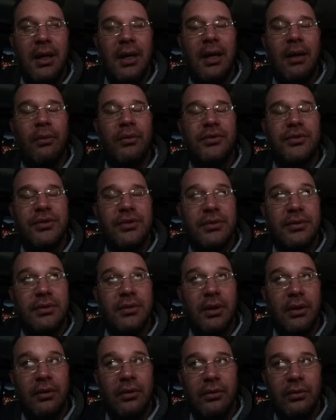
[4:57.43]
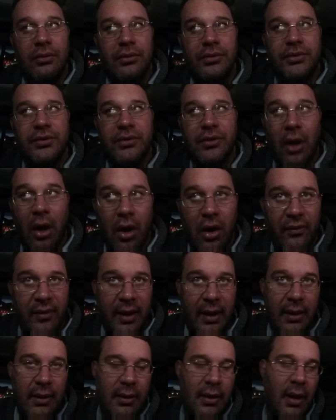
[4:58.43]
I was still
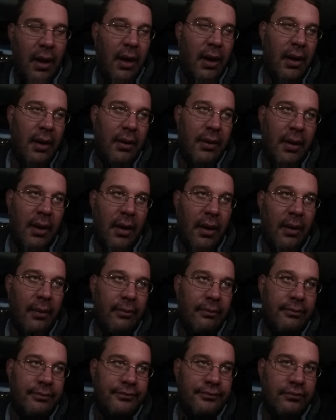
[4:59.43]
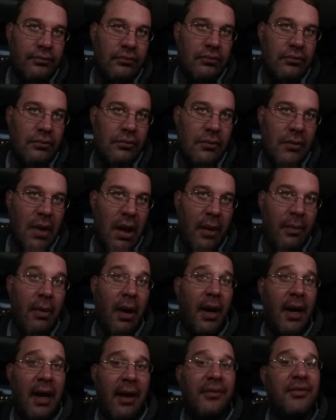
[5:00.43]
starving, and it
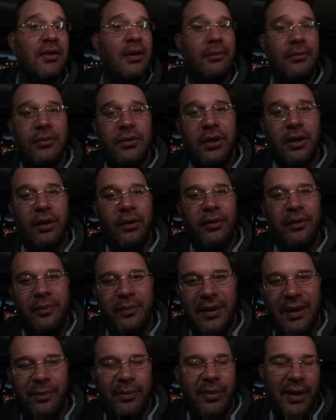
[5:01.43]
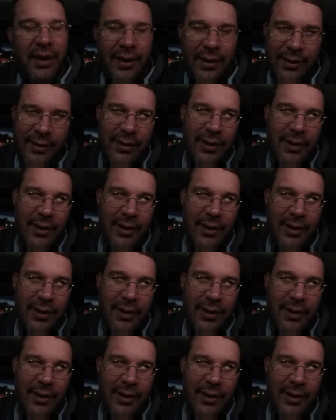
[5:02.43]
might have something to do with me being